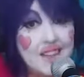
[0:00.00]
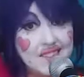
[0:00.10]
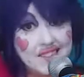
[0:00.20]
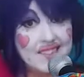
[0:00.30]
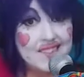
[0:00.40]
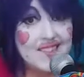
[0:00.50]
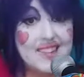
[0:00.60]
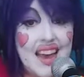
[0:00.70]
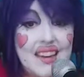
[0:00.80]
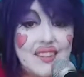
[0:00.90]
So this
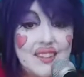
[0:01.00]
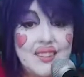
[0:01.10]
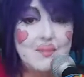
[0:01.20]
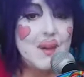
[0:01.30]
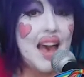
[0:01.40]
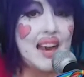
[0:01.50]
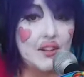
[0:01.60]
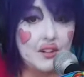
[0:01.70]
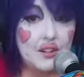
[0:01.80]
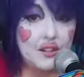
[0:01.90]
goes out to
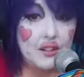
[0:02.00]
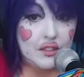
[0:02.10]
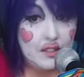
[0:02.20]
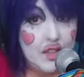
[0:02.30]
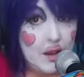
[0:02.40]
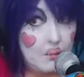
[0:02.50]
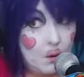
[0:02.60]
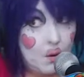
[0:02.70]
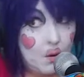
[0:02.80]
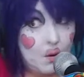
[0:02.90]
Batgirl and
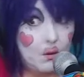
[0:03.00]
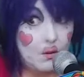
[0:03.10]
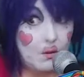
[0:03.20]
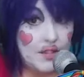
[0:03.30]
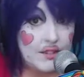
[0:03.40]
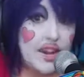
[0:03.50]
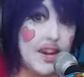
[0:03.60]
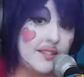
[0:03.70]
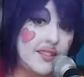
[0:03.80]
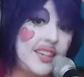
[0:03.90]
poor old Gwen
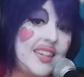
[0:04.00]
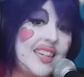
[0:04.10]
Stacy,